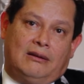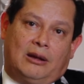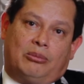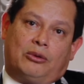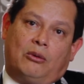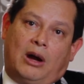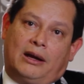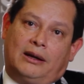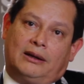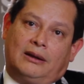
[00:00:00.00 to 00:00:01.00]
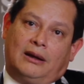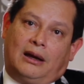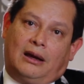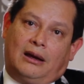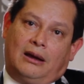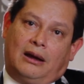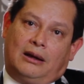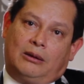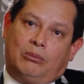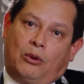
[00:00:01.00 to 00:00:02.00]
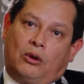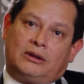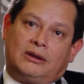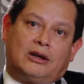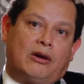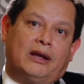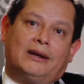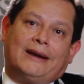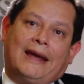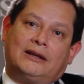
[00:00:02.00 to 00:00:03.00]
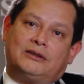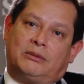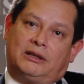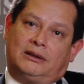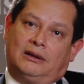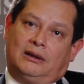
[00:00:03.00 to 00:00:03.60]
that provided an important credit enhancement